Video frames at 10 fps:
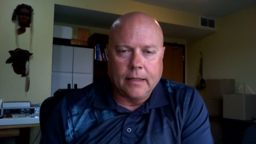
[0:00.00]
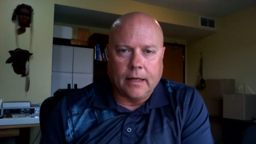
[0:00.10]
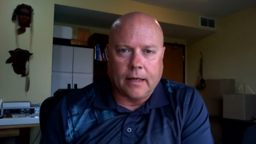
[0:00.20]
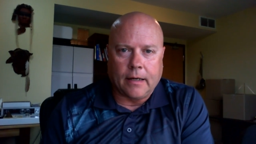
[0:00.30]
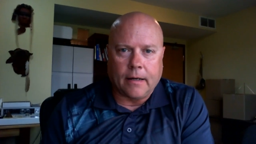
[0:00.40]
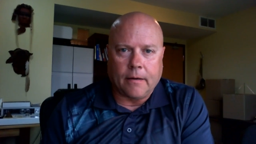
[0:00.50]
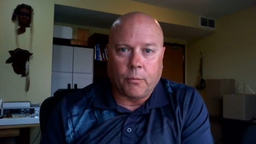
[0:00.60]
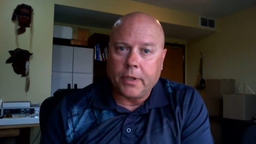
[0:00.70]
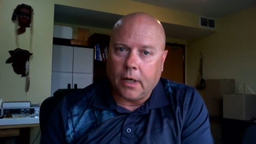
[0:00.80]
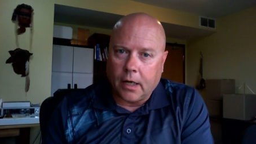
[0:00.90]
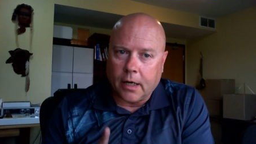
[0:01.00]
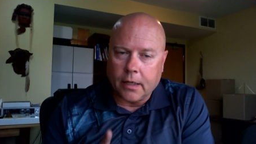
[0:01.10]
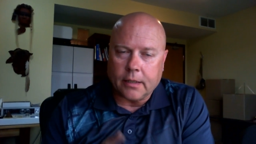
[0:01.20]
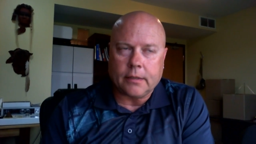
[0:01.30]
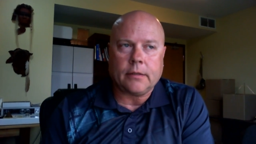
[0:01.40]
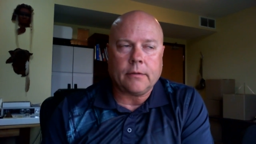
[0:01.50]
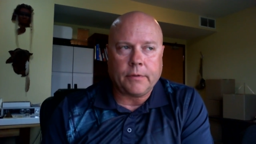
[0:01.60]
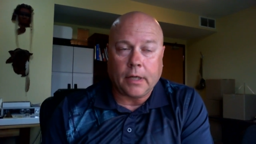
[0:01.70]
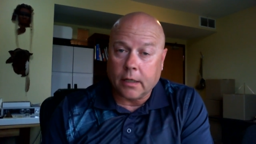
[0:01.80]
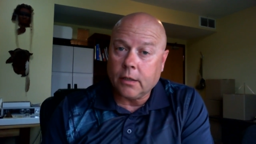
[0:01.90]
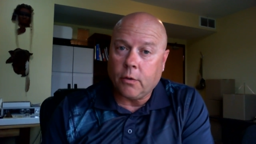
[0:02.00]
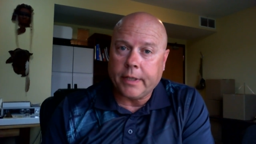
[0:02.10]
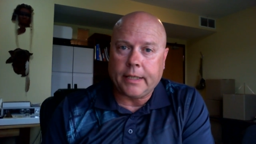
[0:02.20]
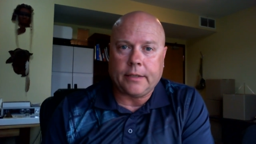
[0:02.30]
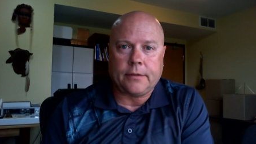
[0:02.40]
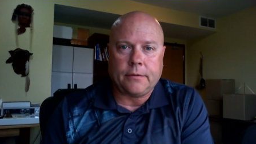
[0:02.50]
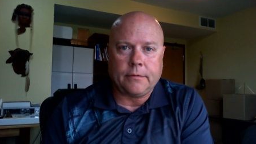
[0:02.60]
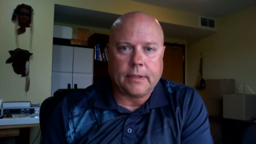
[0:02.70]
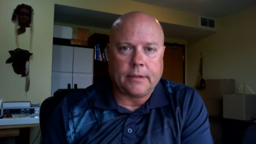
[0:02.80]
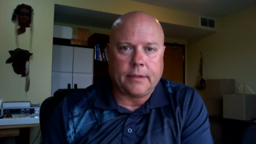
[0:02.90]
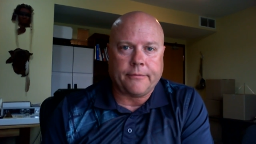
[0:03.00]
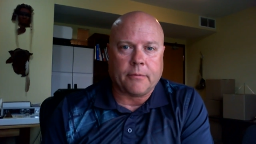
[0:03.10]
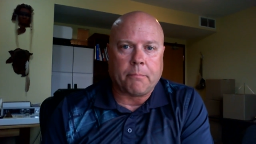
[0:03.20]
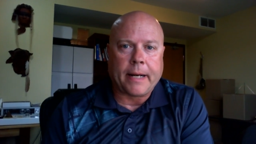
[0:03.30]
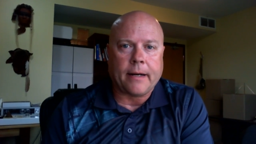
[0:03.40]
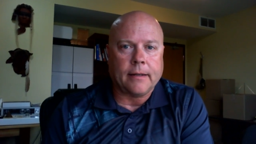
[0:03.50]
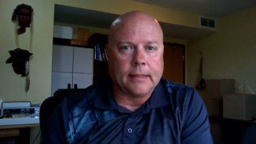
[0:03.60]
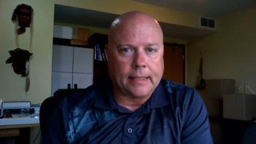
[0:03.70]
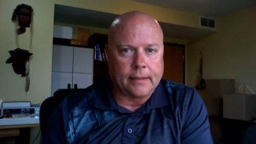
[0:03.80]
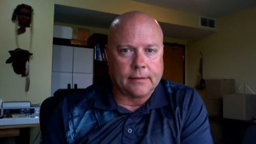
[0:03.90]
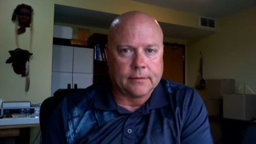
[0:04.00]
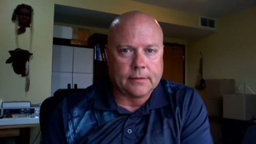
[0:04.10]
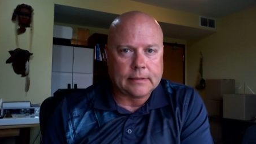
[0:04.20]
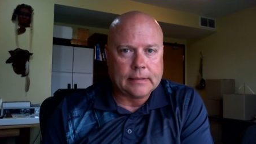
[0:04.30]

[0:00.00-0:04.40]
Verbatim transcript: Uh, we are we are going into uh, the different parallels